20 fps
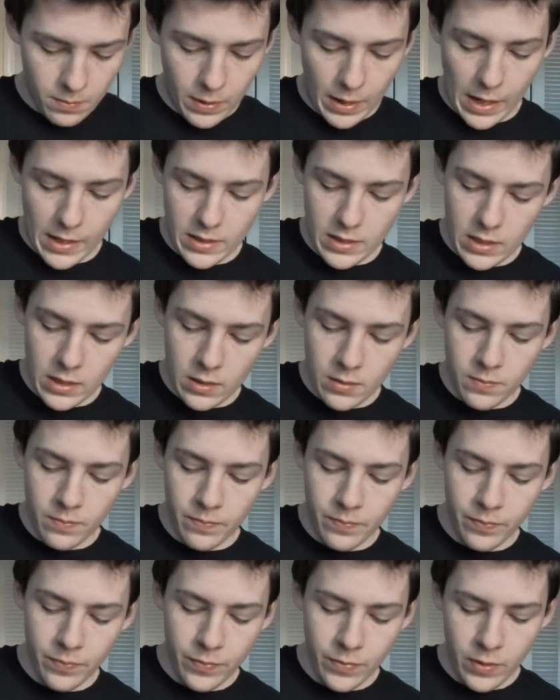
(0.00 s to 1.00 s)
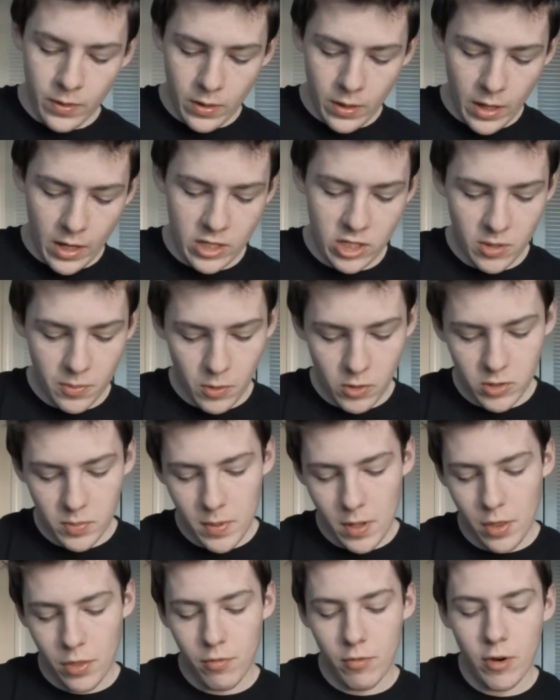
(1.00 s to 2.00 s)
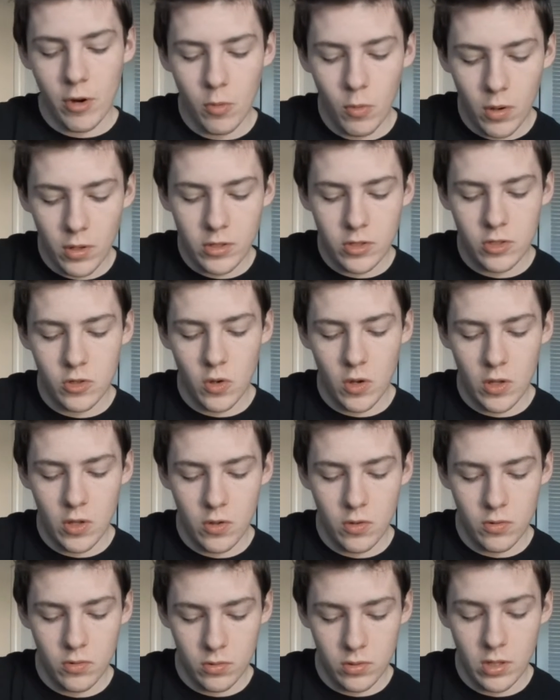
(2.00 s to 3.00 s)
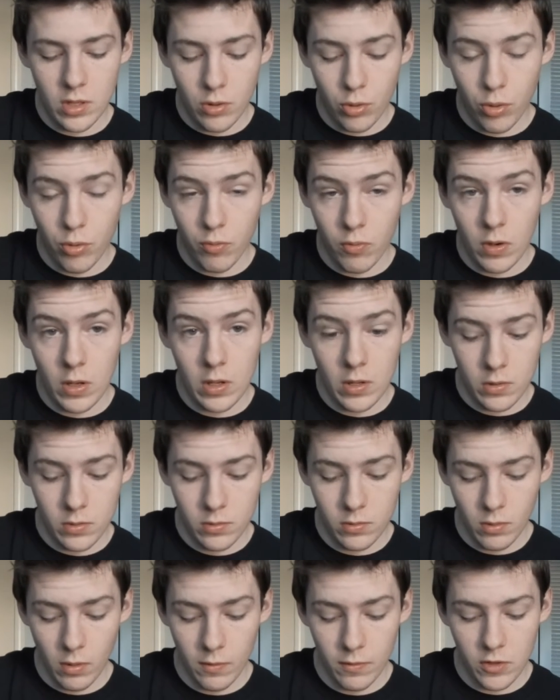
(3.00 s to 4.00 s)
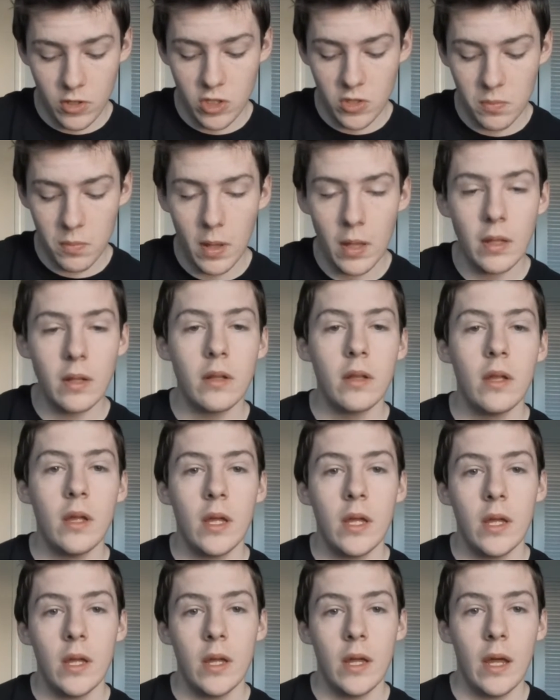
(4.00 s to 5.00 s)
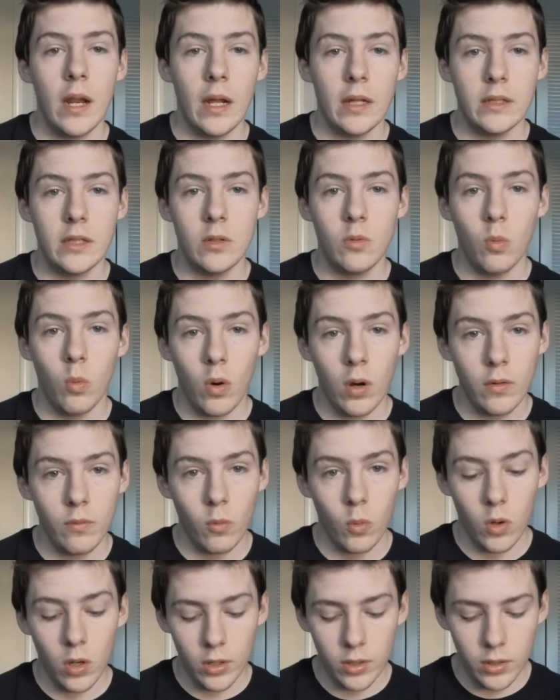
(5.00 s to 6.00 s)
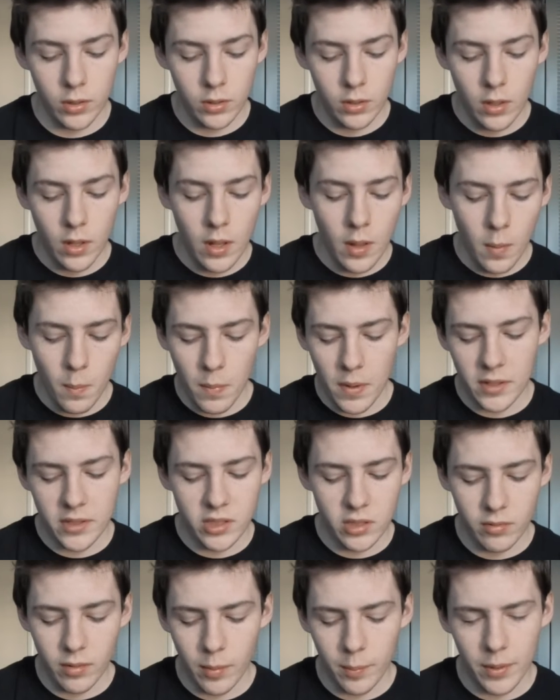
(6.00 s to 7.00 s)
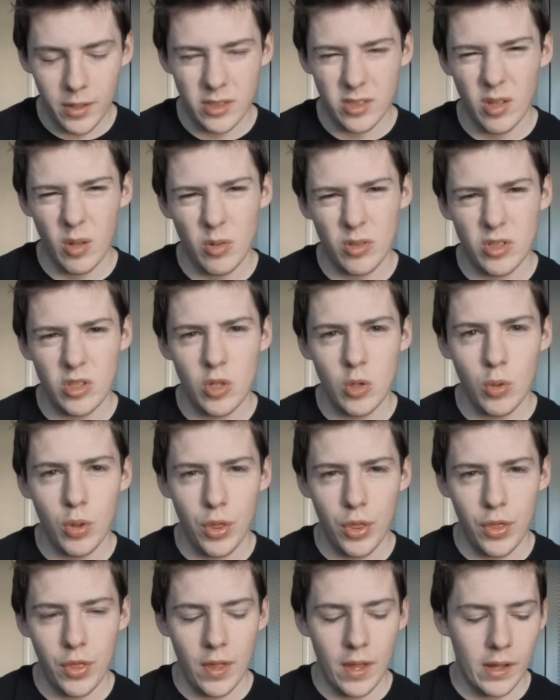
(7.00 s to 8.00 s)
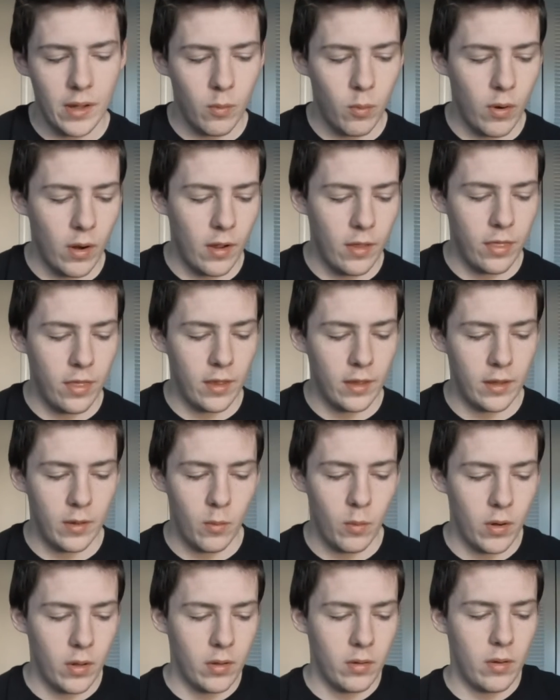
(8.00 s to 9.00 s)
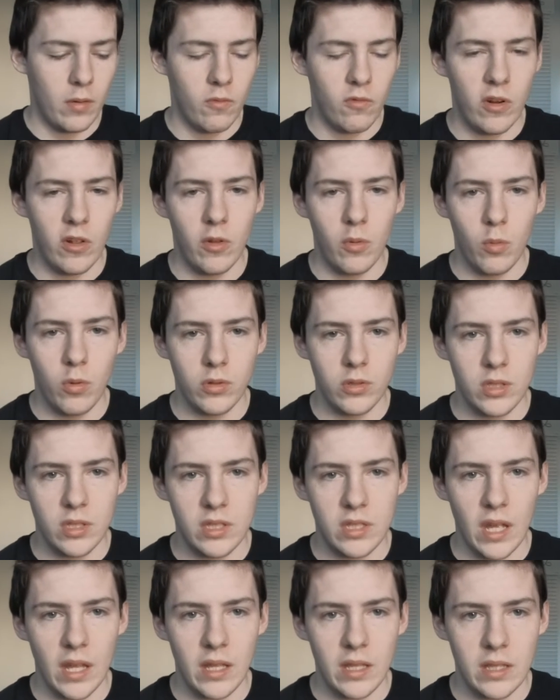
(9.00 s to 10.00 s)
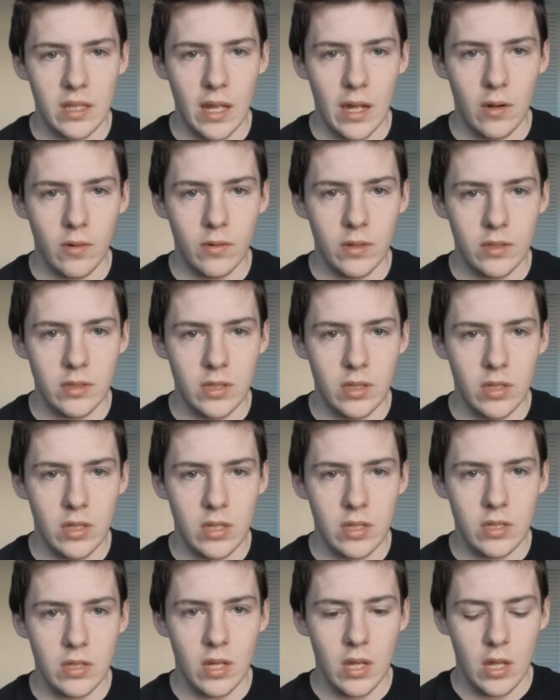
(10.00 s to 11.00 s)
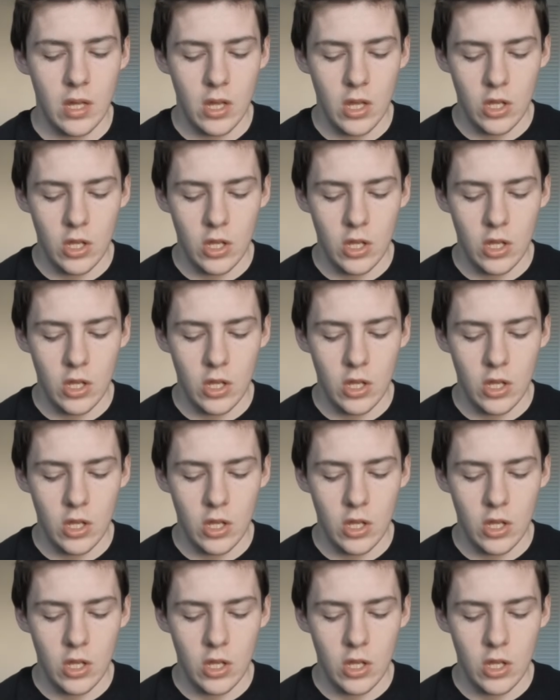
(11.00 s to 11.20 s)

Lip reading: But I did, it's supposed to be a 3 to 1, so I did 3 of the cement and I did 1 water, mixed it around, but it was too thick where I think it really wouldn't set down into this.